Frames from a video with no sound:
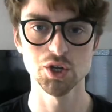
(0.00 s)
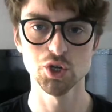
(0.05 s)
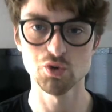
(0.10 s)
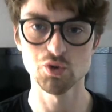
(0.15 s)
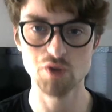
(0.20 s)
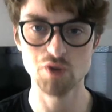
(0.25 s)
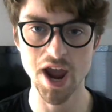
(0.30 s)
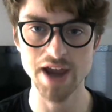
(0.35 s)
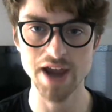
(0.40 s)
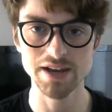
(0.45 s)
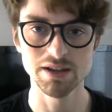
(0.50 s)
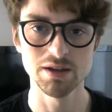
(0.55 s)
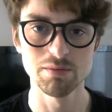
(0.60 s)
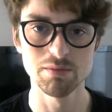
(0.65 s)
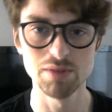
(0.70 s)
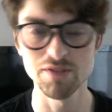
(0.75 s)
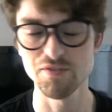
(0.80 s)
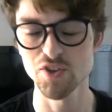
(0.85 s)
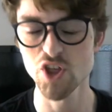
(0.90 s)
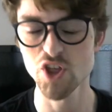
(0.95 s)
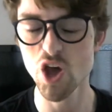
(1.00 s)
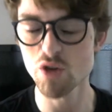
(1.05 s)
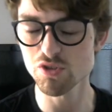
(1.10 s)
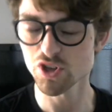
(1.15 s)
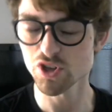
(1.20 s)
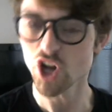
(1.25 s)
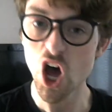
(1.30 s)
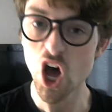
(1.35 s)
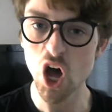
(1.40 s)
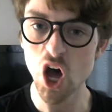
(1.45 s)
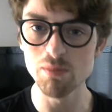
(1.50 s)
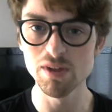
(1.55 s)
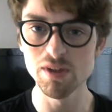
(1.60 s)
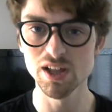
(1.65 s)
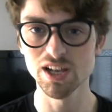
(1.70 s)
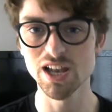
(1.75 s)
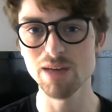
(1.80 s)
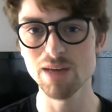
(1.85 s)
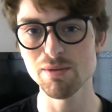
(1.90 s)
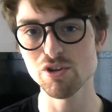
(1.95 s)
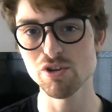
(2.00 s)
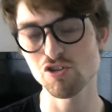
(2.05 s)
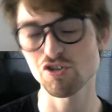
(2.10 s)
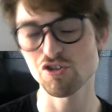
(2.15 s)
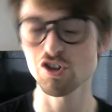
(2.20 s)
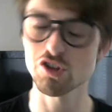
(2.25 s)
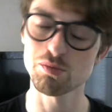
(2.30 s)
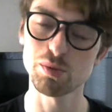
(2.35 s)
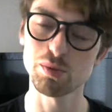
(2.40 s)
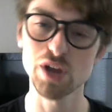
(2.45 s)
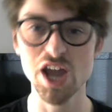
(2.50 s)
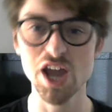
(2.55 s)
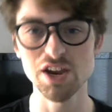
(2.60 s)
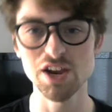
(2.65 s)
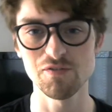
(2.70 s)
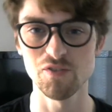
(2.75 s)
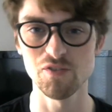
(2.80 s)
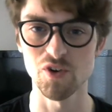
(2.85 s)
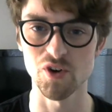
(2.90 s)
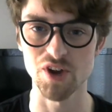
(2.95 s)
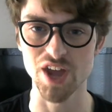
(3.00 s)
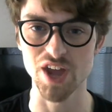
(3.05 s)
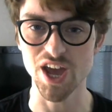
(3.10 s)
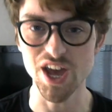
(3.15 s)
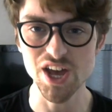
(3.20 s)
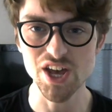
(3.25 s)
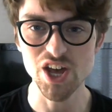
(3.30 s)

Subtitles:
Great, but for those at home, let me just explain it for you.